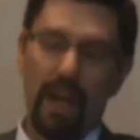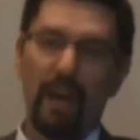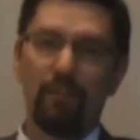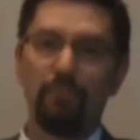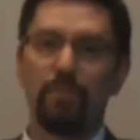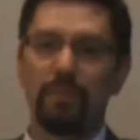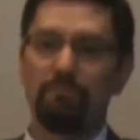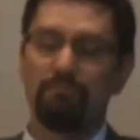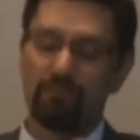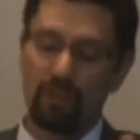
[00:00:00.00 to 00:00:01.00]
Arab
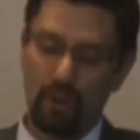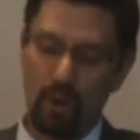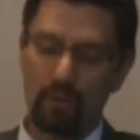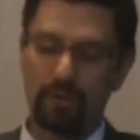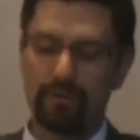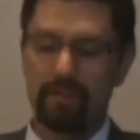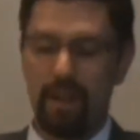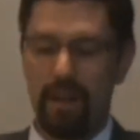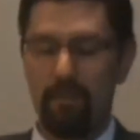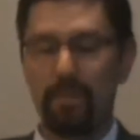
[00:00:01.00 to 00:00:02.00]
Gulf
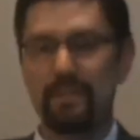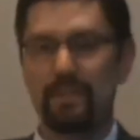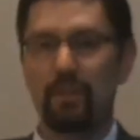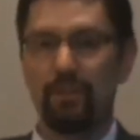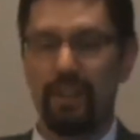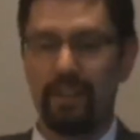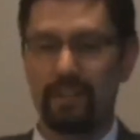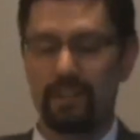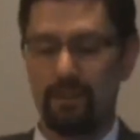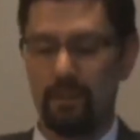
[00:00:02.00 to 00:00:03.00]
business
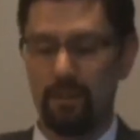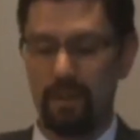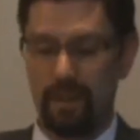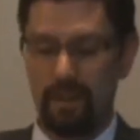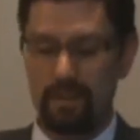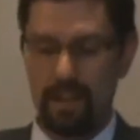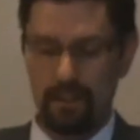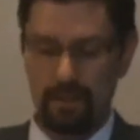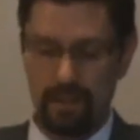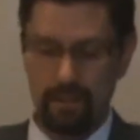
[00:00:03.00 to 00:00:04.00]
contacts to
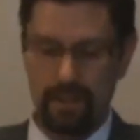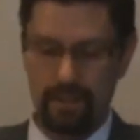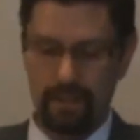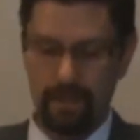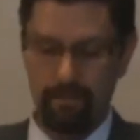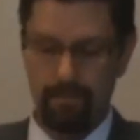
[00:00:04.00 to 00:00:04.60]
take you seriously.